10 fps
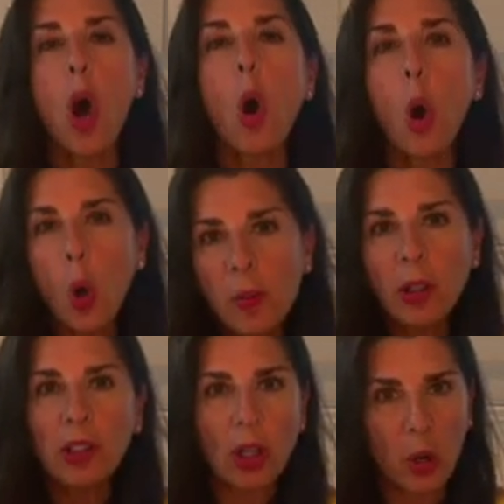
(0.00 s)
Whole
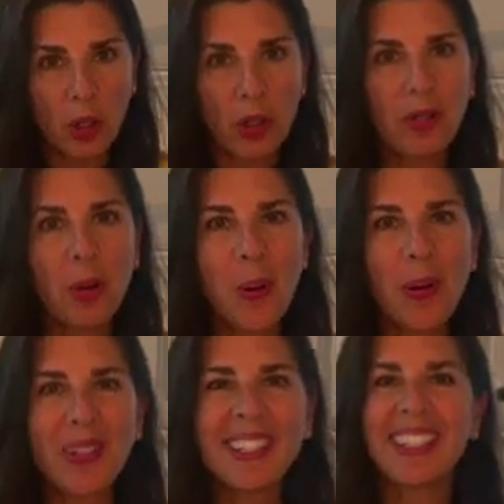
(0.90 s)
milk yogurt, of
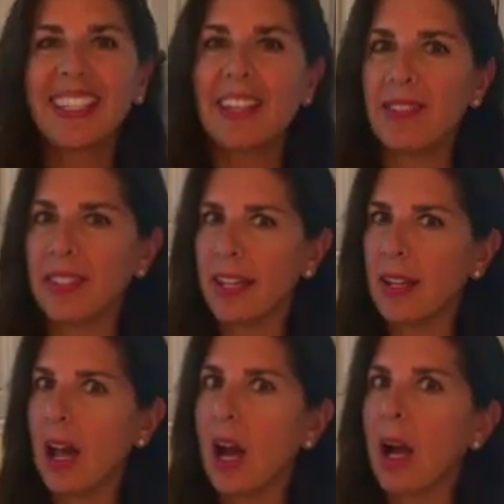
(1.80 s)
course, gives
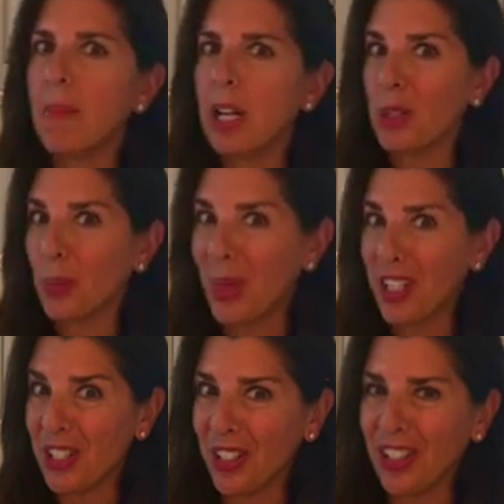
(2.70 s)
it a much
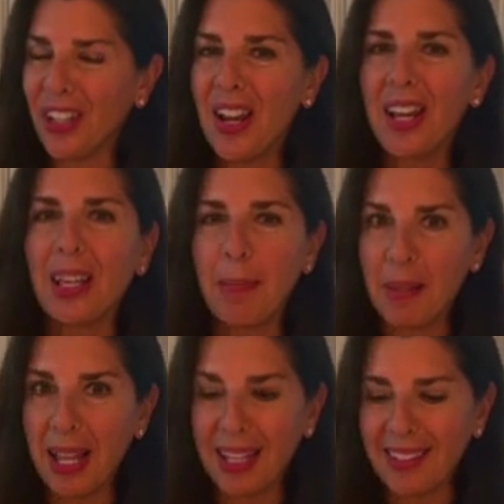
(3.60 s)
richer
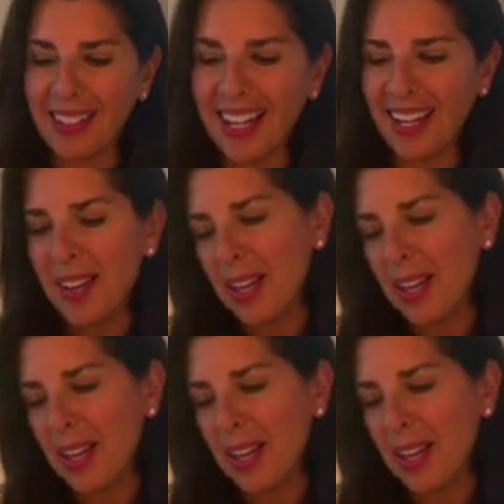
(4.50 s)
complexity.